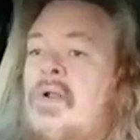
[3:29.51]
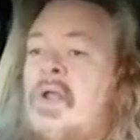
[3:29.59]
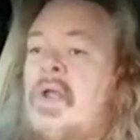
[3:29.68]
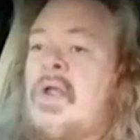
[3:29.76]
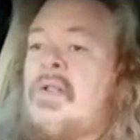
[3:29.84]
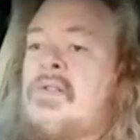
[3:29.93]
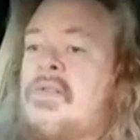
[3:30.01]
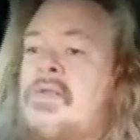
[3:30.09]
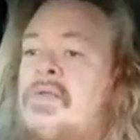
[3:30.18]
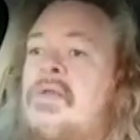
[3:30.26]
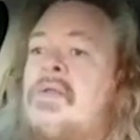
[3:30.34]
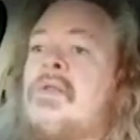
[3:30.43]
And
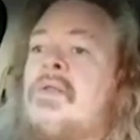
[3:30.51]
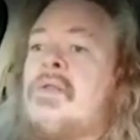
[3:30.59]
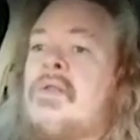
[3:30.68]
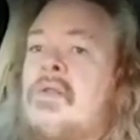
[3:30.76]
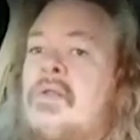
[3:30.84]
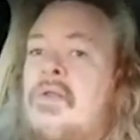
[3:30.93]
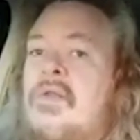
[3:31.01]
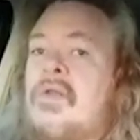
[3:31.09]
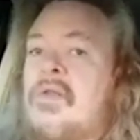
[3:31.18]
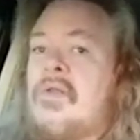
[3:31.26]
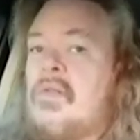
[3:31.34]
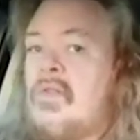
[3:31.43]

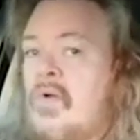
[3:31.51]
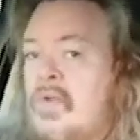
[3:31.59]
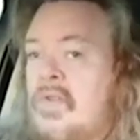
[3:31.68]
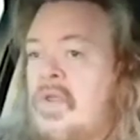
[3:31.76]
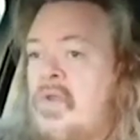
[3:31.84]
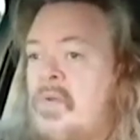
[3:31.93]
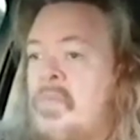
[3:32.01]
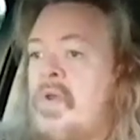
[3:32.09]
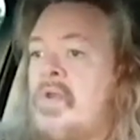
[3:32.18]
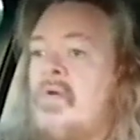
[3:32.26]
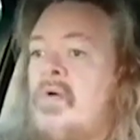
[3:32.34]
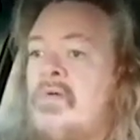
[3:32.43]
Lord, that you be
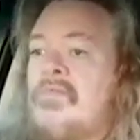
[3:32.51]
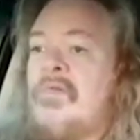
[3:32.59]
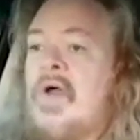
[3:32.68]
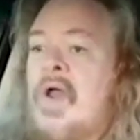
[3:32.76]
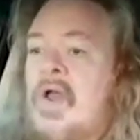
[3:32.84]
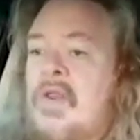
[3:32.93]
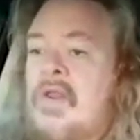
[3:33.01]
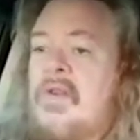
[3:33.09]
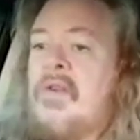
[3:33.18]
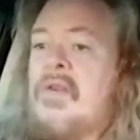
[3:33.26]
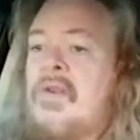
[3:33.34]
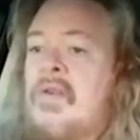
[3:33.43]
glorified
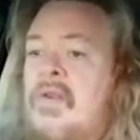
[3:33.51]
in